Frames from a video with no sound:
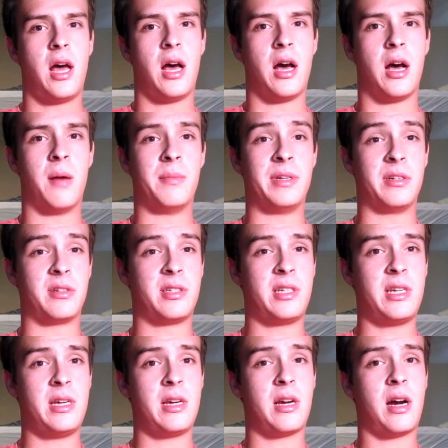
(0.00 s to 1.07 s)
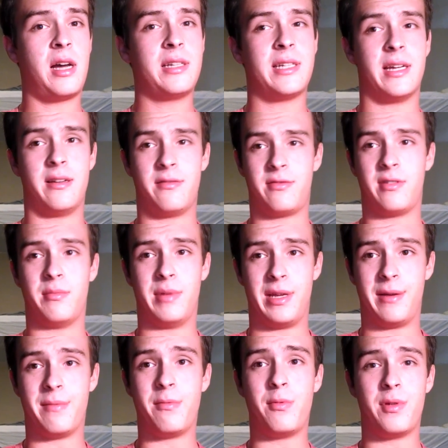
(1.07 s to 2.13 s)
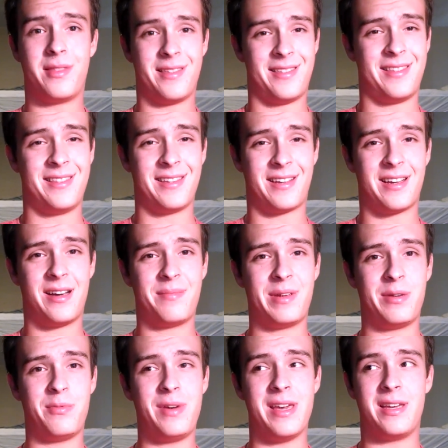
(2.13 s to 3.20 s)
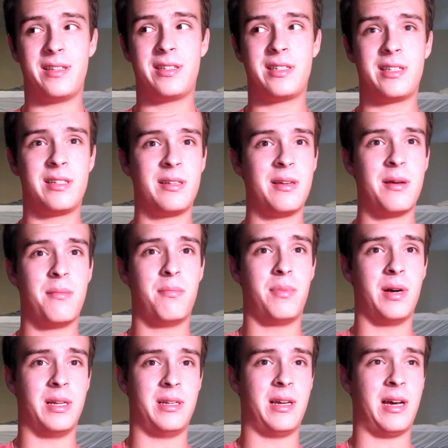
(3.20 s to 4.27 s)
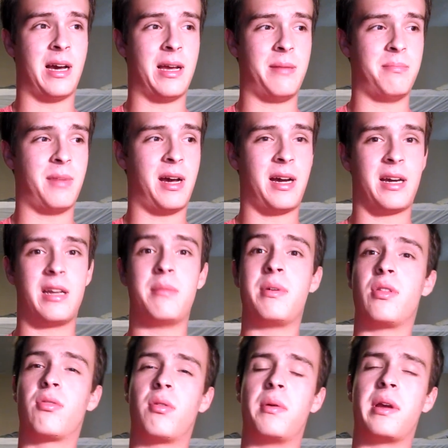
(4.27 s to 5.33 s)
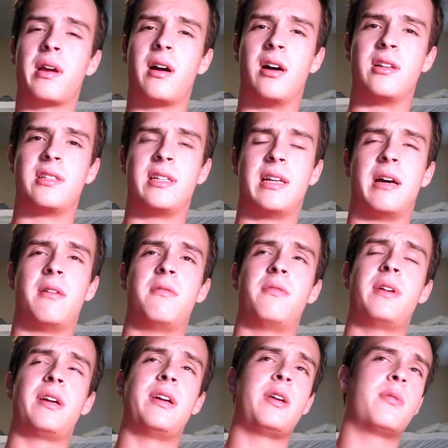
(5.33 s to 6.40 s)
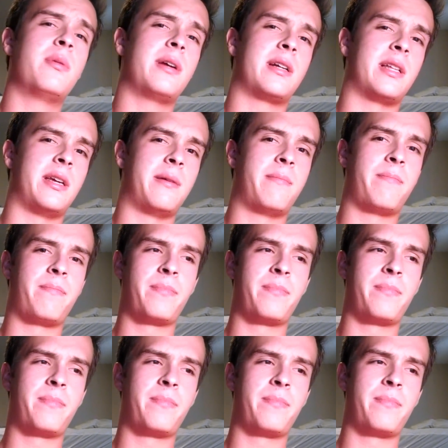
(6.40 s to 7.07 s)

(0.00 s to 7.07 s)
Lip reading: and you'll see content from me within the coming weeks. But I'm not going to be throwing content out very quickly.